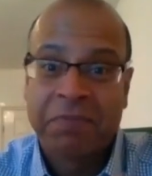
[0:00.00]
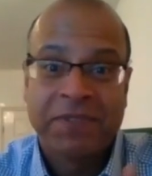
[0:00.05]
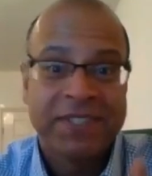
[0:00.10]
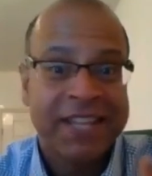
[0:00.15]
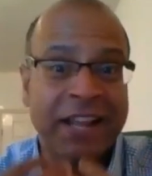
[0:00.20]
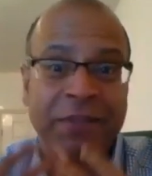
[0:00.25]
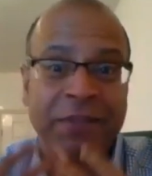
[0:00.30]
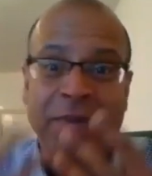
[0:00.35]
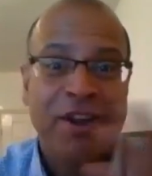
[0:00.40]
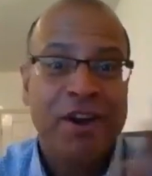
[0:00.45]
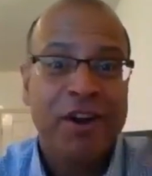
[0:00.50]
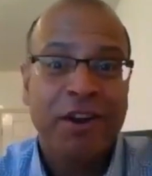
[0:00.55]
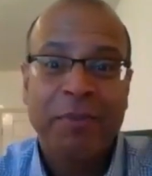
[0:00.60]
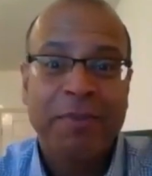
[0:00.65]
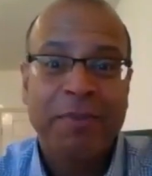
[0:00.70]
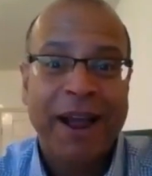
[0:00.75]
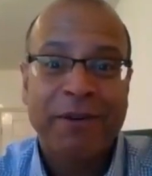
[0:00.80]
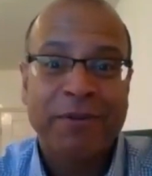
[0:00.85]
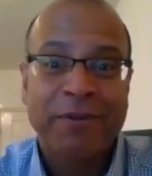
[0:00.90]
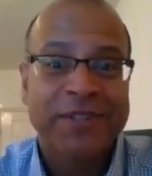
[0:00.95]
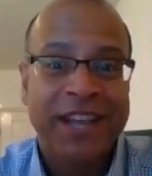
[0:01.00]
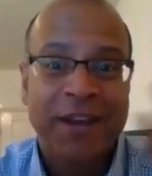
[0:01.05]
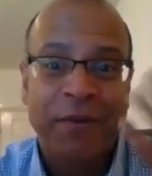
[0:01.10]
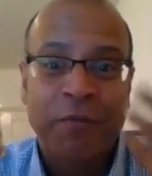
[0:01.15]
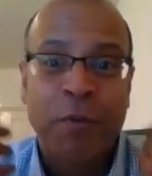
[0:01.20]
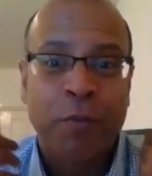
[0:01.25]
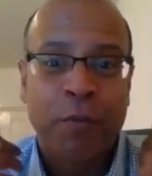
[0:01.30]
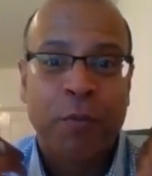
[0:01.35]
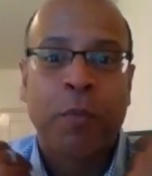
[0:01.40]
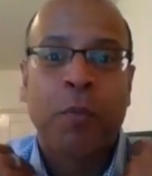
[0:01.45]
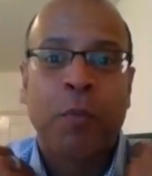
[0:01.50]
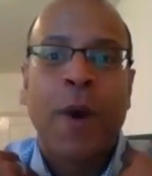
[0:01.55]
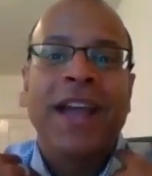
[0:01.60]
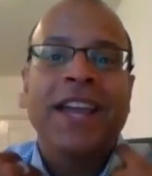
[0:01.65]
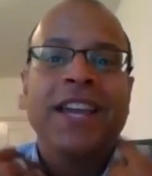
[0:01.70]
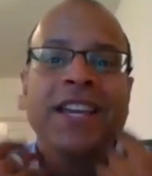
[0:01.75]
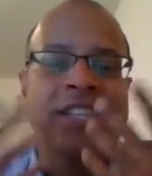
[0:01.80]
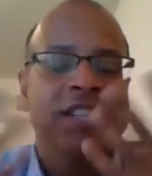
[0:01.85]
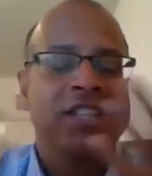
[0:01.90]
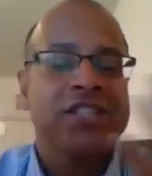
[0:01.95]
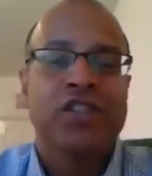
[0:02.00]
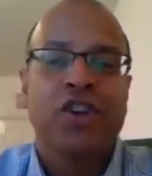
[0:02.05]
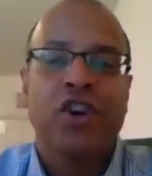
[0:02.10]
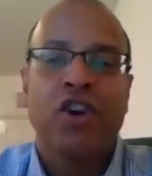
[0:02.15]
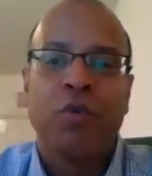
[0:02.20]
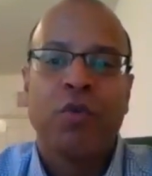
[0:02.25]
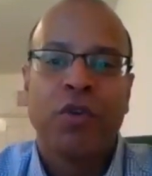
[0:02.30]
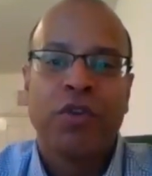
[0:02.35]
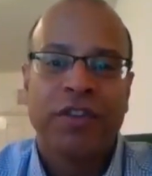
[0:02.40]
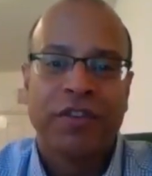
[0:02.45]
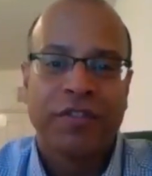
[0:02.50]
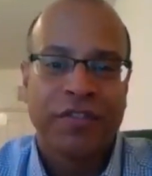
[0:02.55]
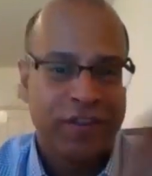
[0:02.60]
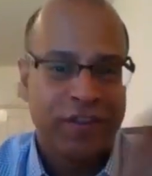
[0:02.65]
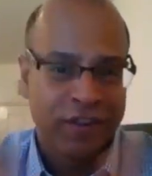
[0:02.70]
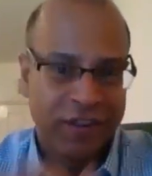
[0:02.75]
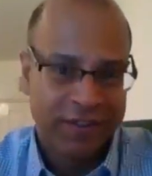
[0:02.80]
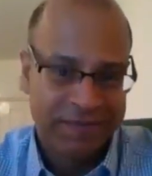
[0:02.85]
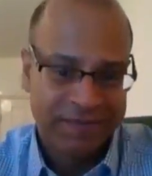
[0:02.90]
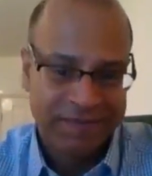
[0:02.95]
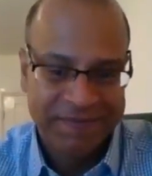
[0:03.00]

Tell me all about it. Why is it so wonderful?